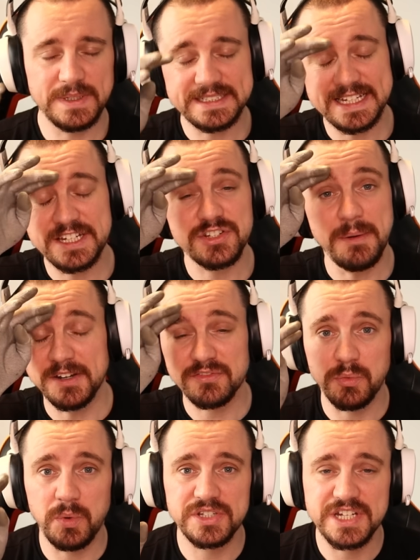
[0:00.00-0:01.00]
As always, thank you so
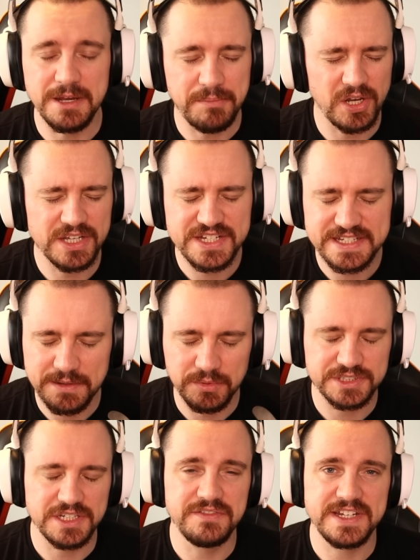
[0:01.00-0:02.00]
much for watching. Apologies there
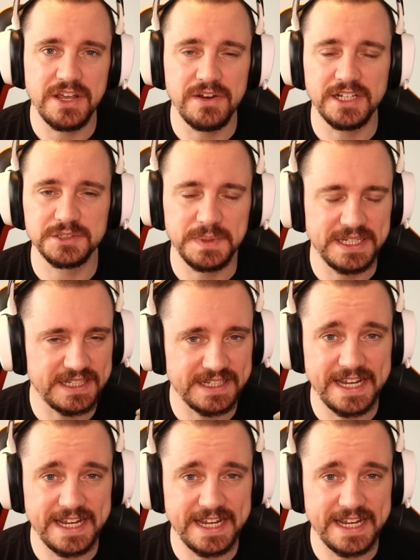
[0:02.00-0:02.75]
wasn't a video last week.